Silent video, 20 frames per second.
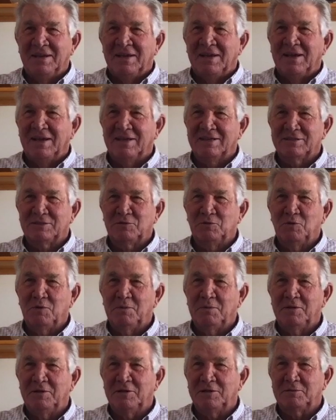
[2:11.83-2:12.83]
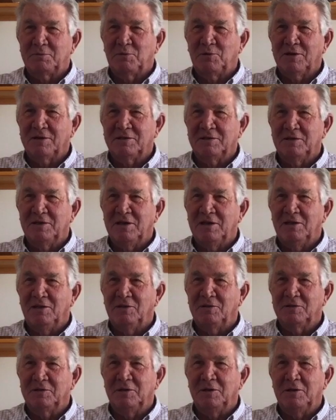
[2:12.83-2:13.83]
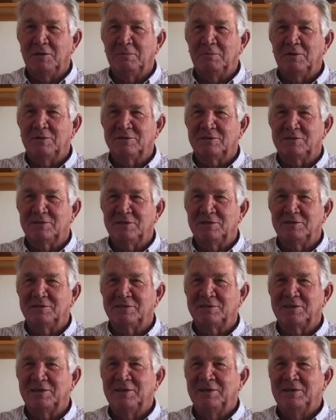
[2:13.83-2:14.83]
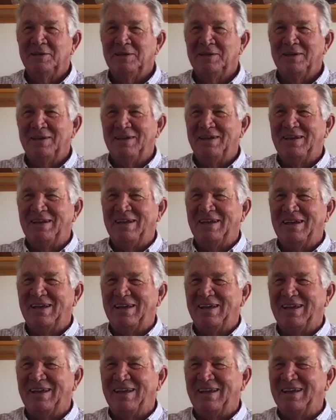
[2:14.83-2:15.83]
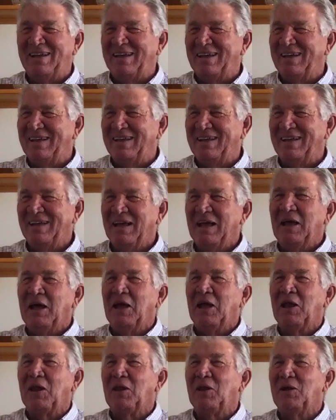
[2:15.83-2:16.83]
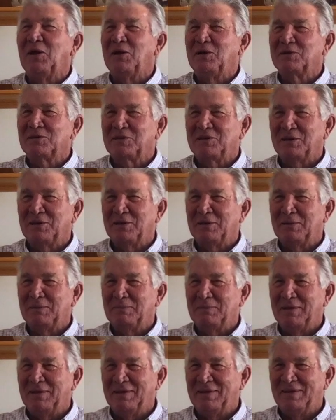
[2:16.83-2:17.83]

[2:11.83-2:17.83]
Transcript: Ask a woman that's pregnant how long 9 months is. A long time.